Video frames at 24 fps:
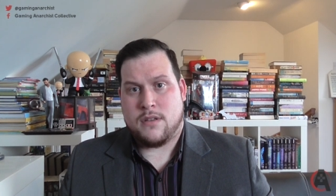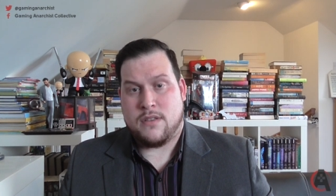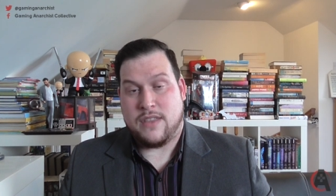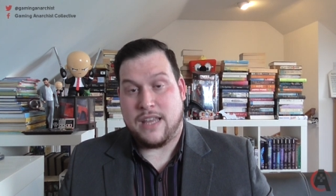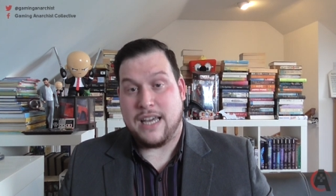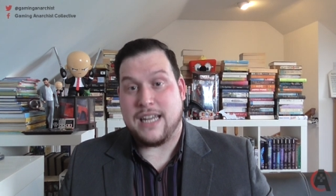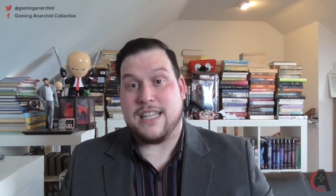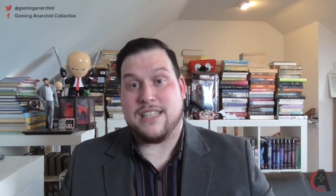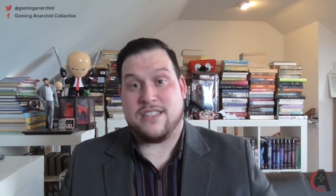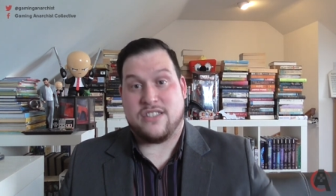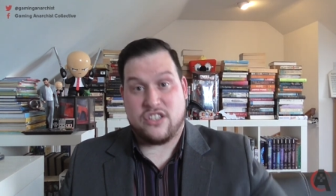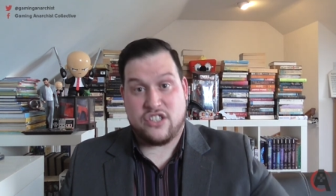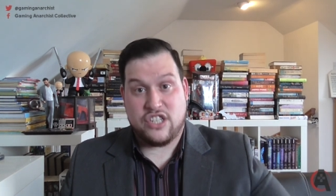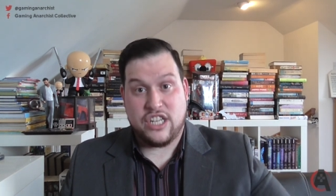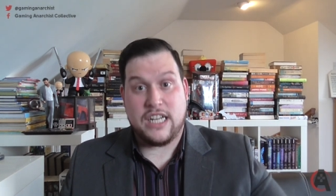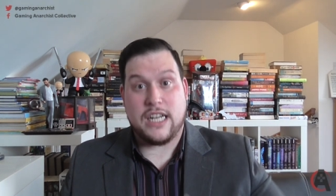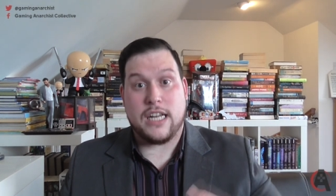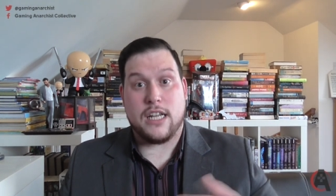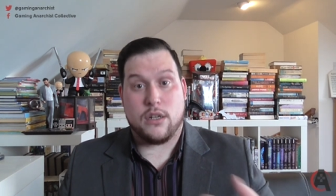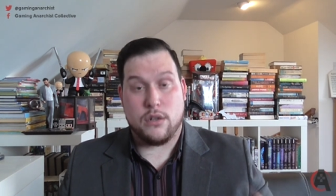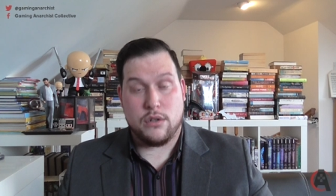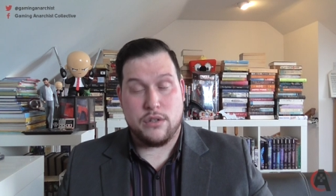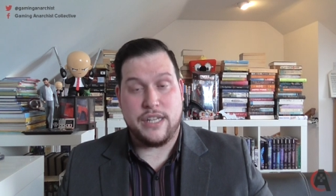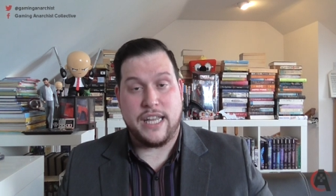That is the
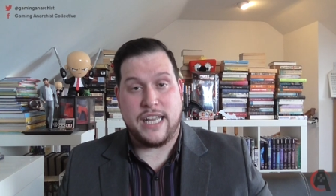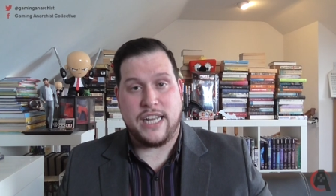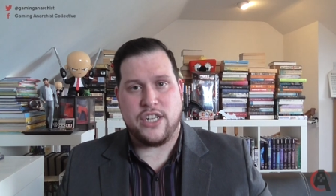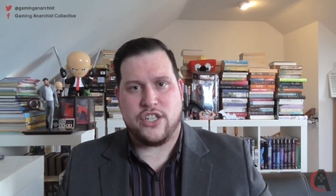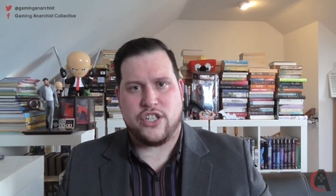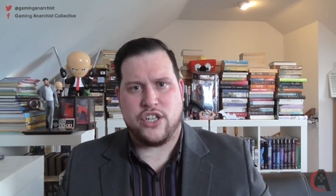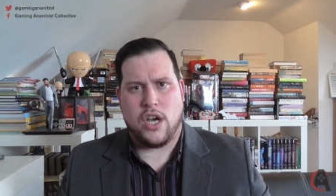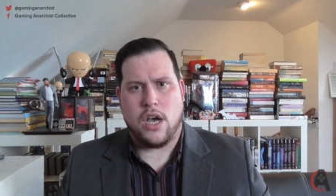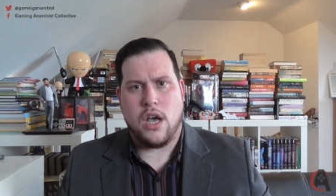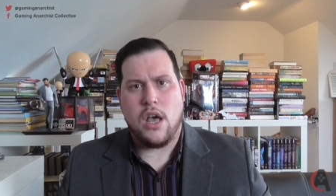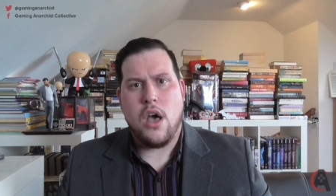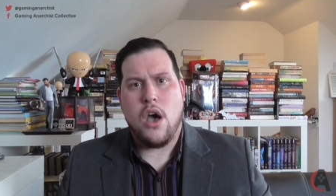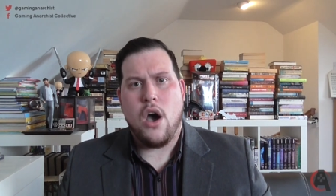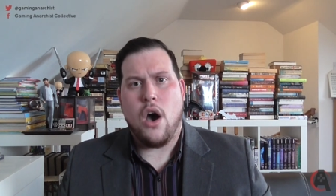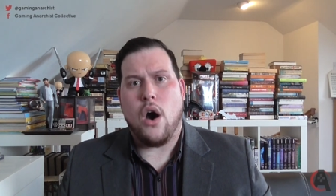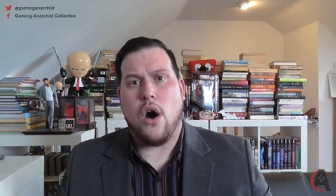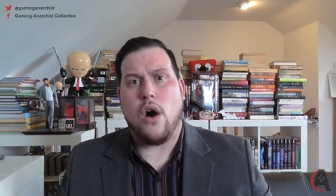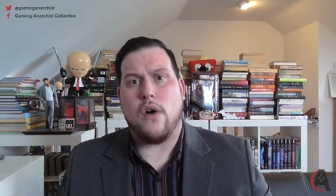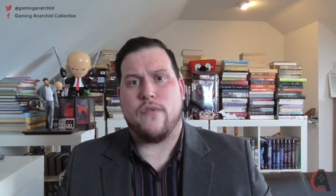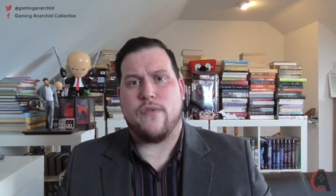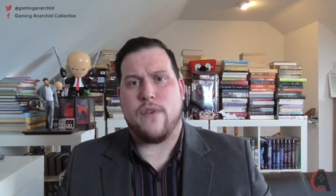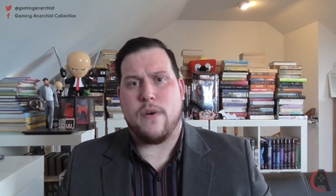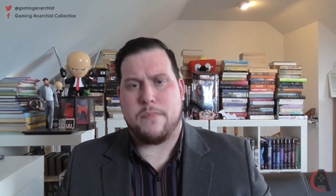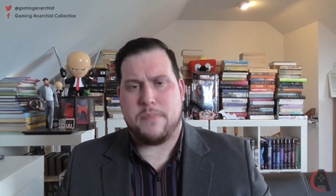cyclical nature
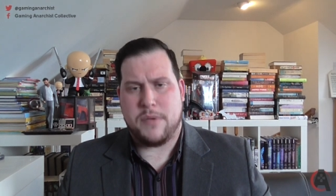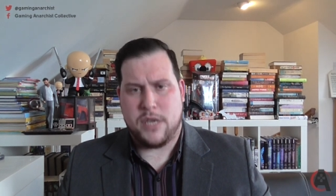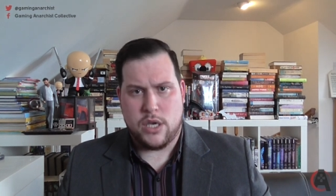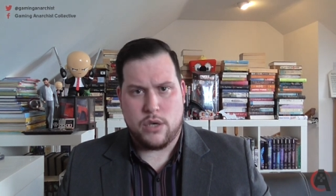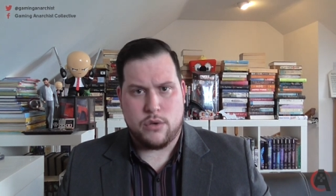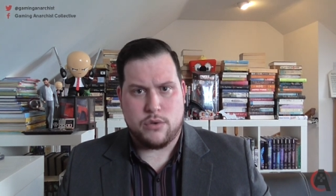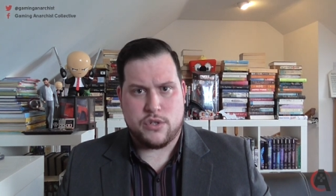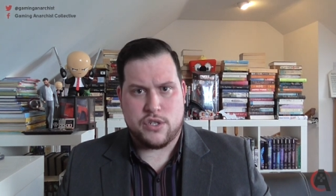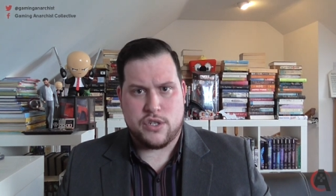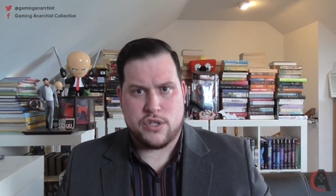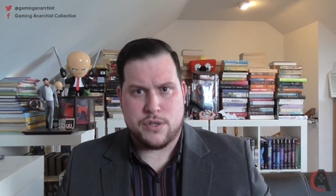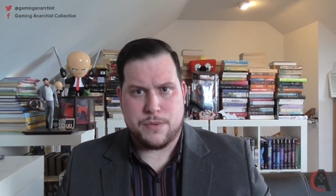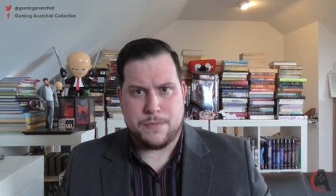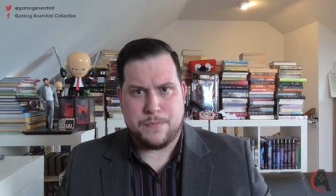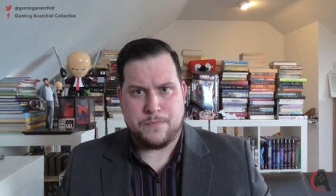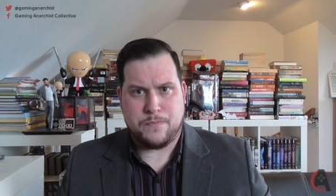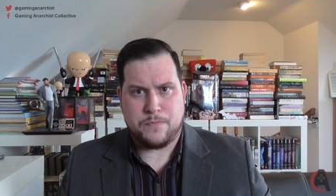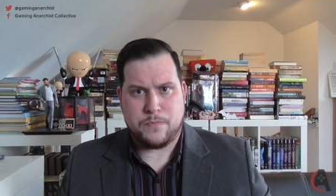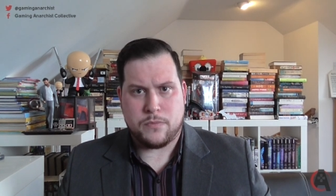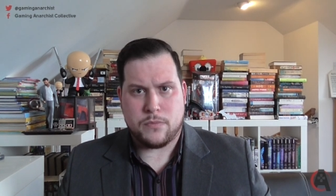of abuse.